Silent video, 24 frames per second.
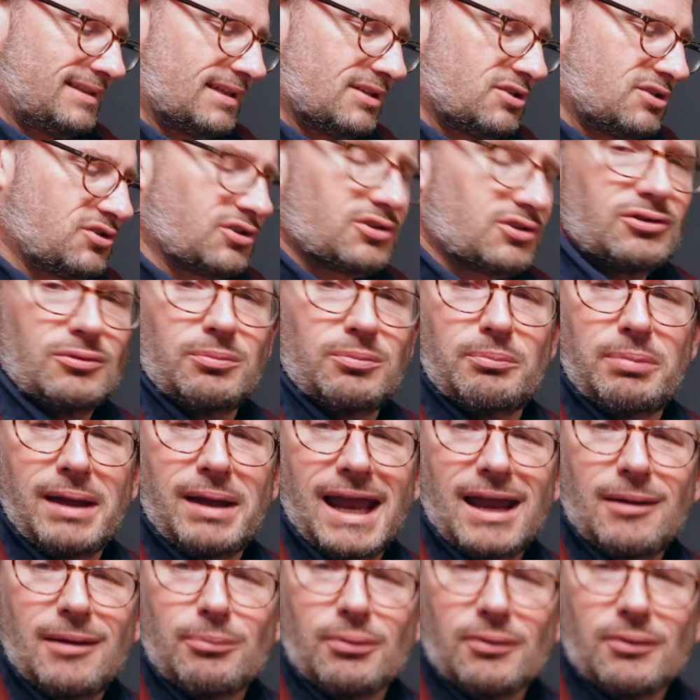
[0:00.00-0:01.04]
digital
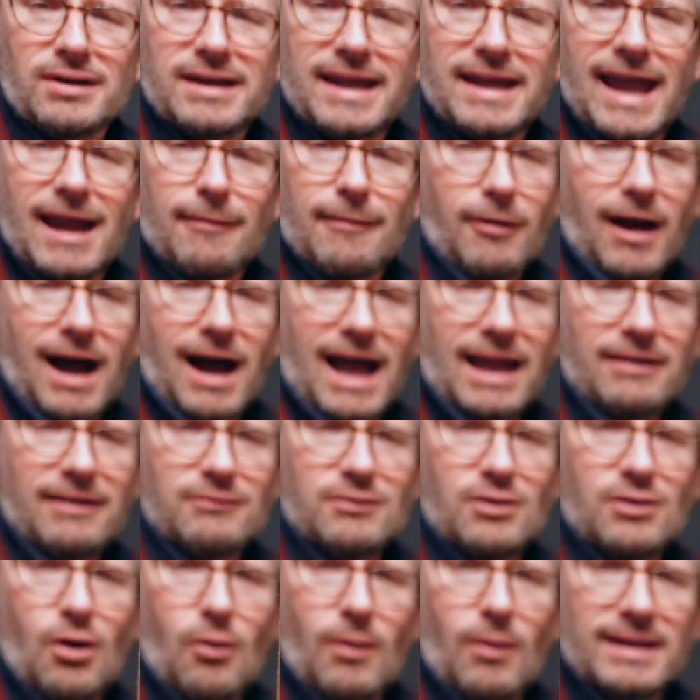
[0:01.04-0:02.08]
paper camera. I have
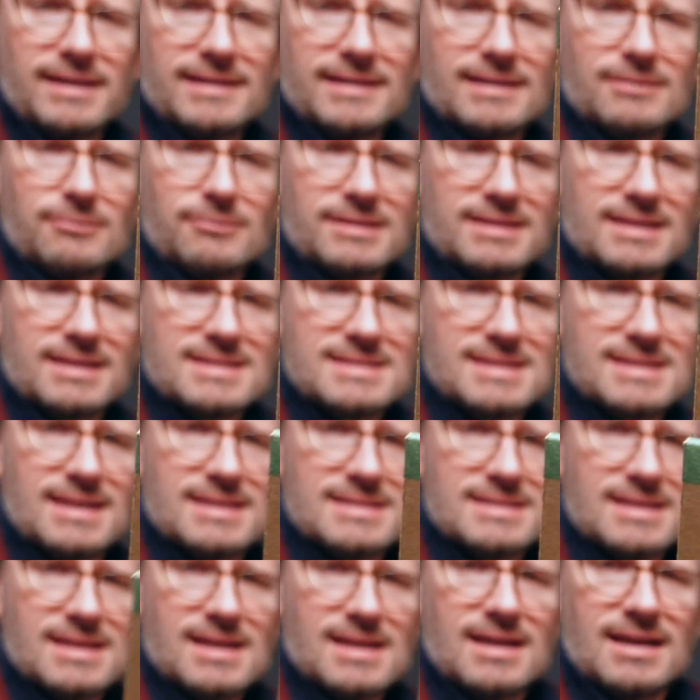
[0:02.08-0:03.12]
no idea what this
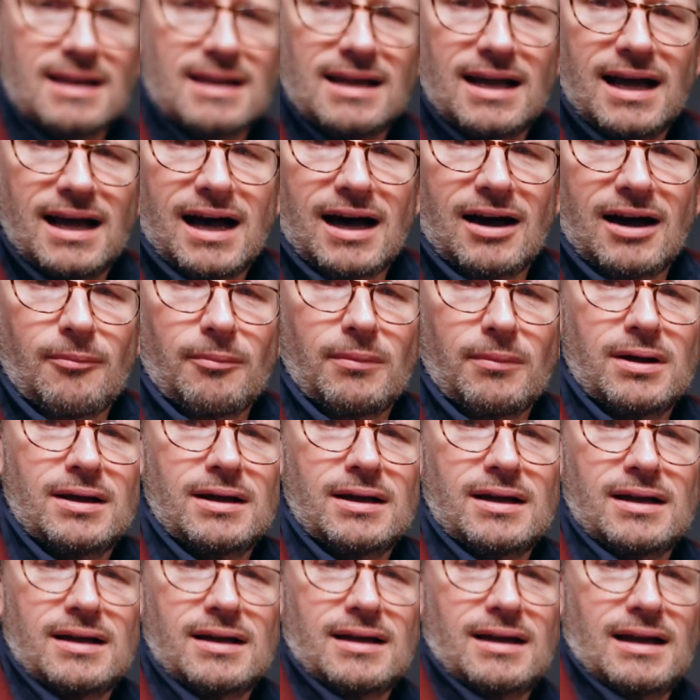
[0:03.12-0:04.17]
is. Um,
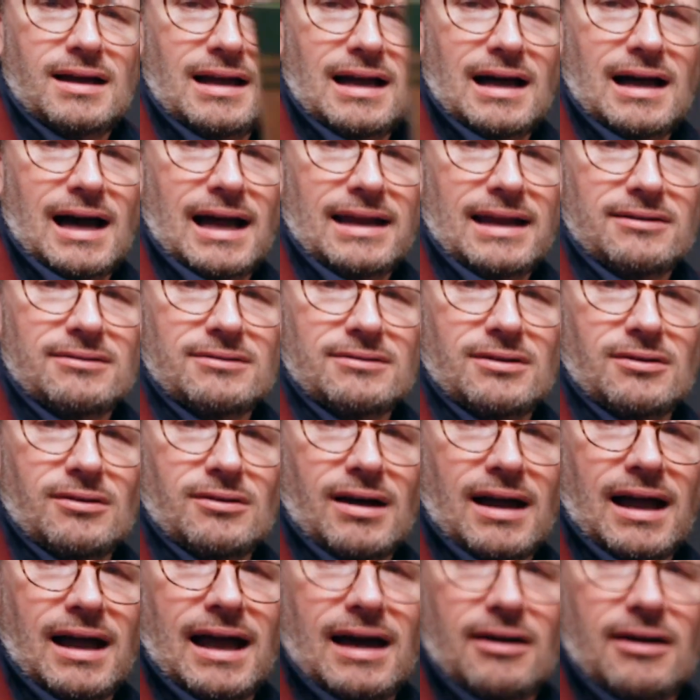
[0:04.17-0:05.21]
I don't know,
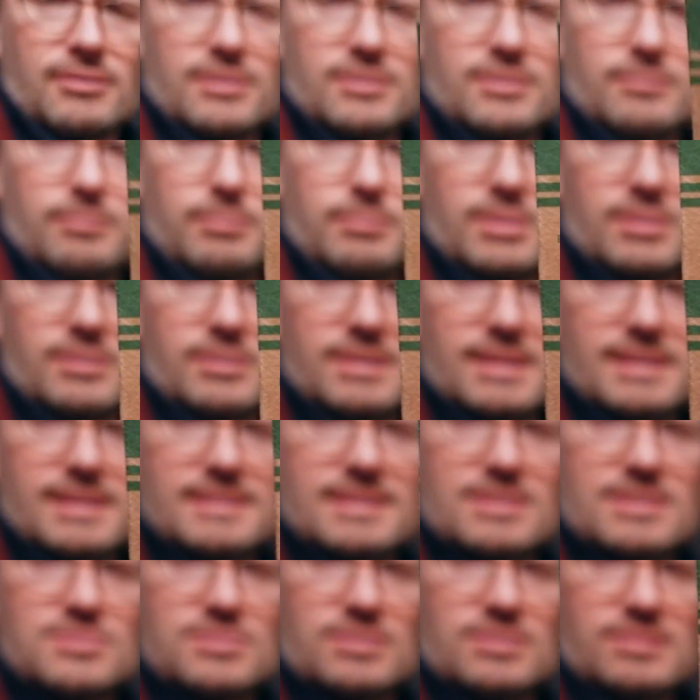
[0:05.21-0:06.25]
how do you build a
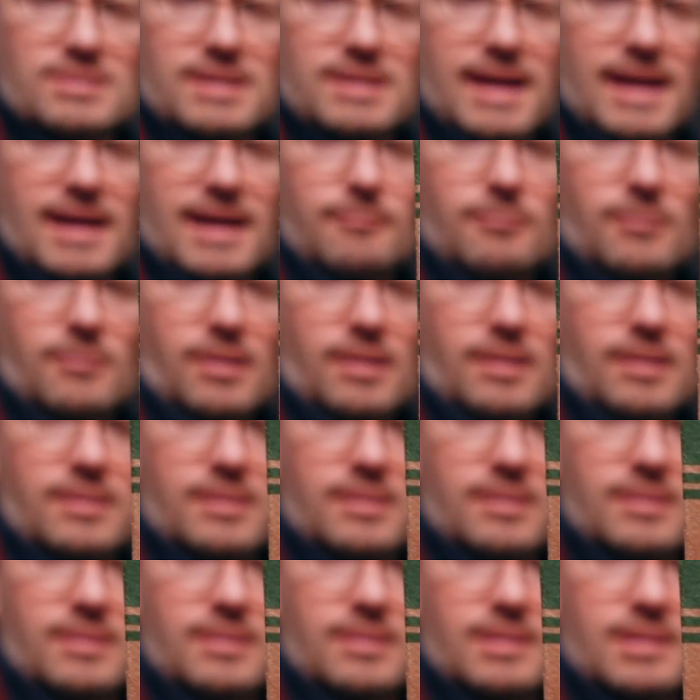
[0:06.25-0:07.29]
digital camera?
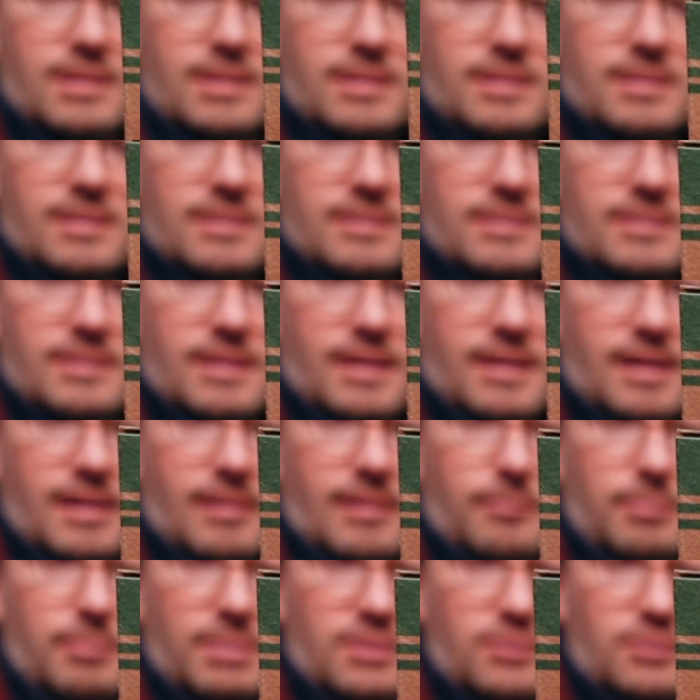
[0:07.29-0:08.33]

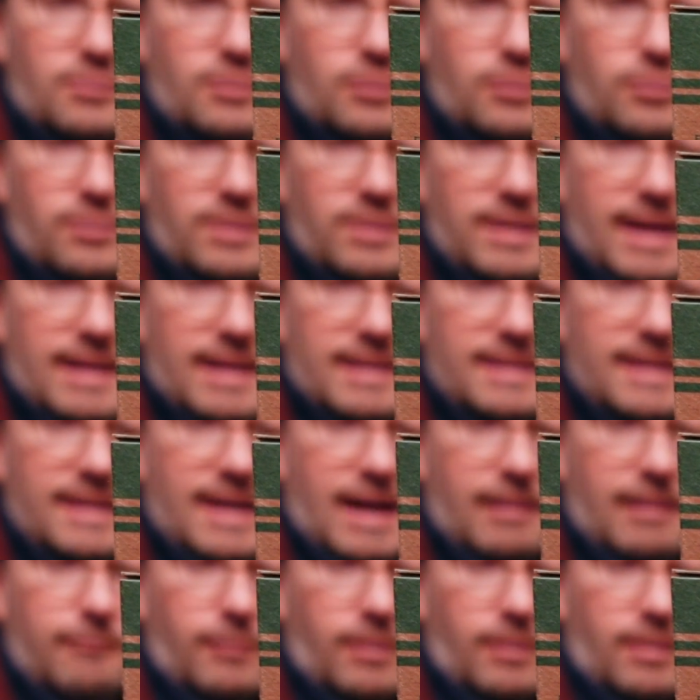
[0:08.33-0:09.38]
Uh, but you create a
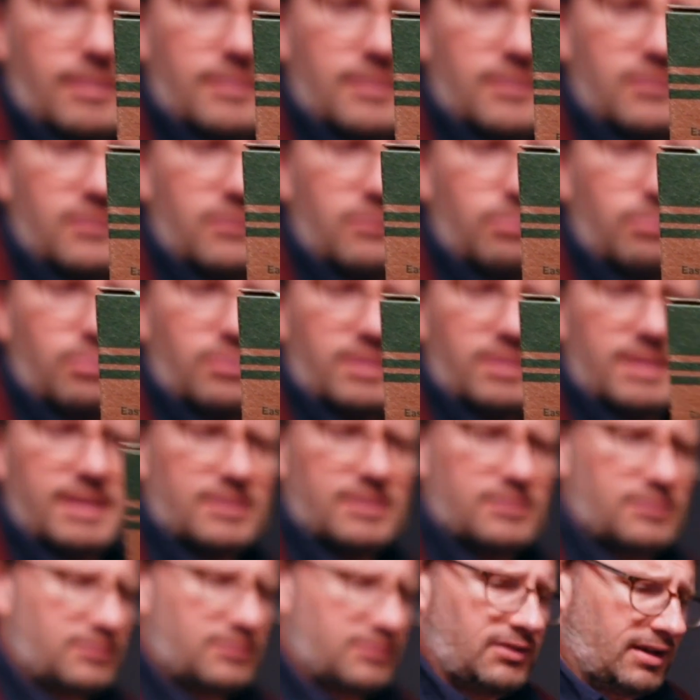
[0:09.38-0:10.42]
camera. This is pretty
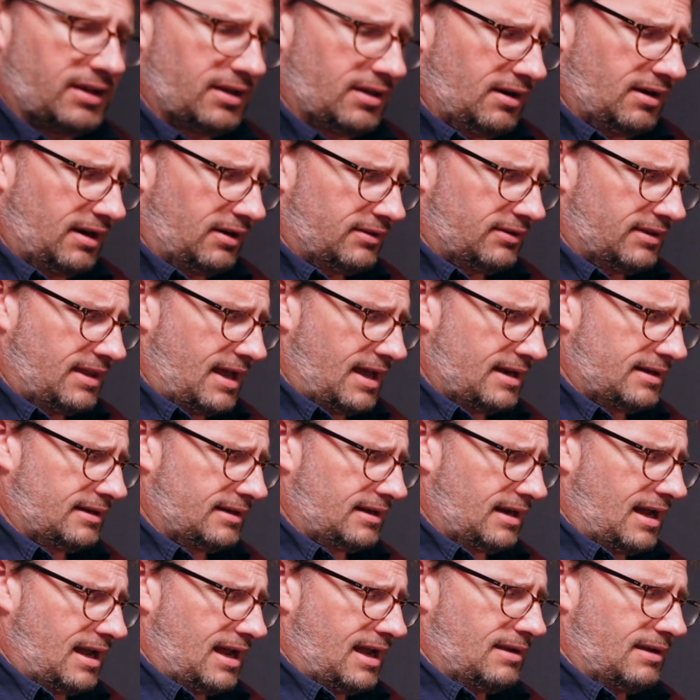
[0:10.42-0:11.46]
interesting. All right, that
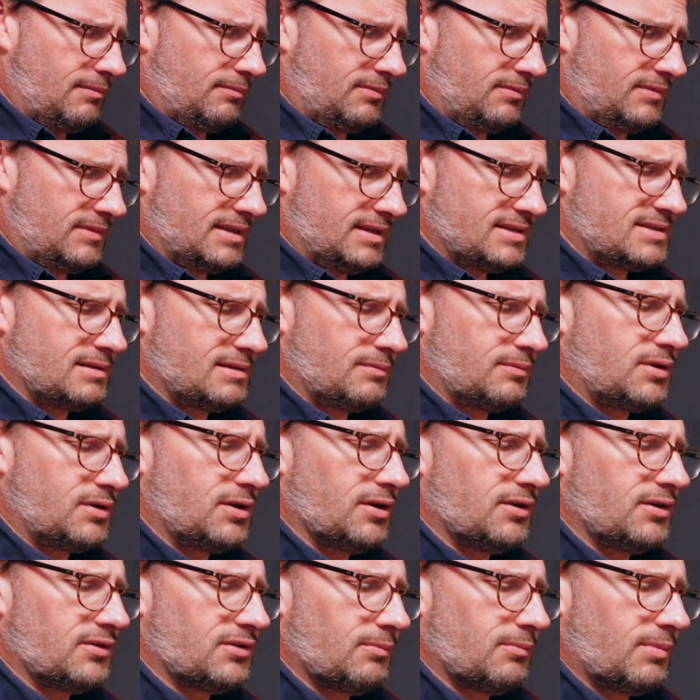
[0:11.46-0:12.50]
I am. This I'm
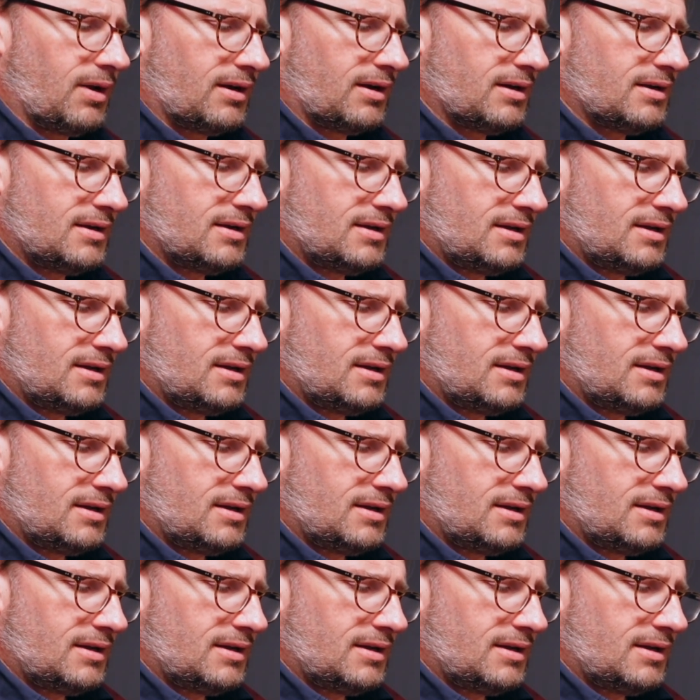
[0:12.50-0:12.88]
curious about.